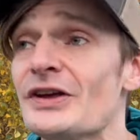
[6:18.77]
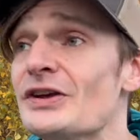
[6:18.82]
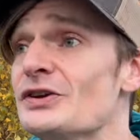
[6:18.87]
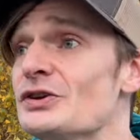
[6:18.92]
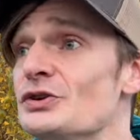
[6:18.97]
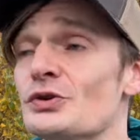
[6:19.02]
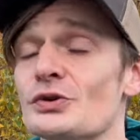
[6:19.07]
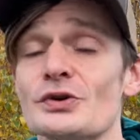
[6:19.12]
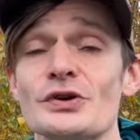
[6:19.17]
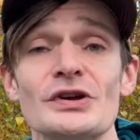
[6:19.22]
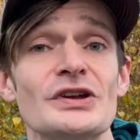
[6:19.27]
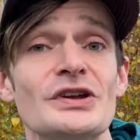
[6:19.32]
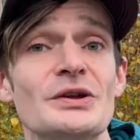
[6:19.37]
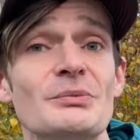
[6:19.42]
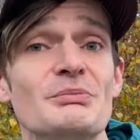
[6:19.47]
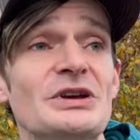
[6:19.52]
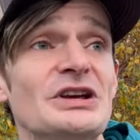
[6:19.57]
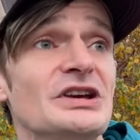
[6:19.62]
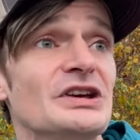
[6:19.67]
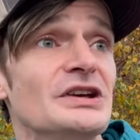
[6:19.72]
You're going to
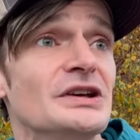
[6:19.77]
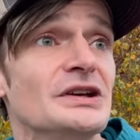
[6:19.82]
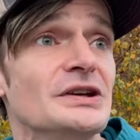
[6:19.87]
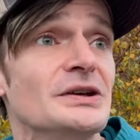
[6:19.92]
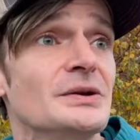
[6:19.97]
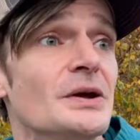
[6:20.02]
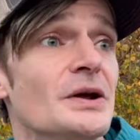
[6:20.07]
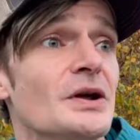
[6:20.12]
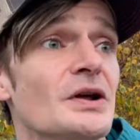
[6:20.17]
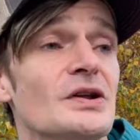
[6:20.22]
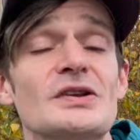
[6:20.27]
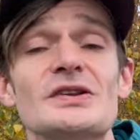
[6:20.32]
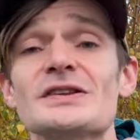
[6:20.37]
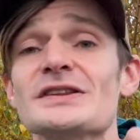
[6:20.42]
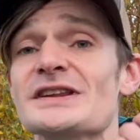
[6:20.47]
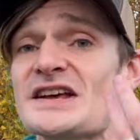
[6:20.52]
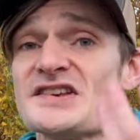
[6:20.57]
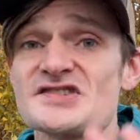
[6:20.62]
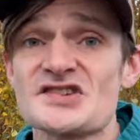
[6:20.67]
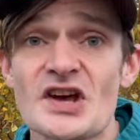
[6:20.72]
be
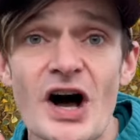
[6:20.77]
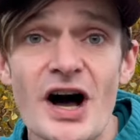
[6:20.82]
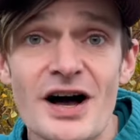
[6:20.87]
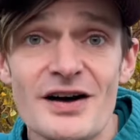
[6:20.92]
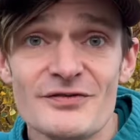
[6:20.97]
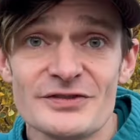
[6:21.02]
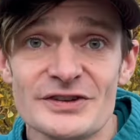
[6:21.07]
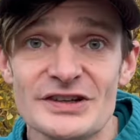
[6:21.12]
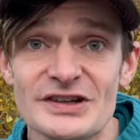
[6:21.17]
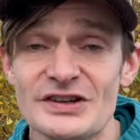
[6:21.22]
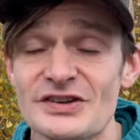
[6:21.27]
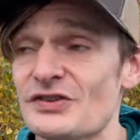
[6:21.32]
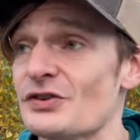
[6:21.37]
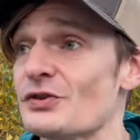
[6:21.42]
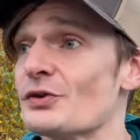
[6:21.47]
less confident.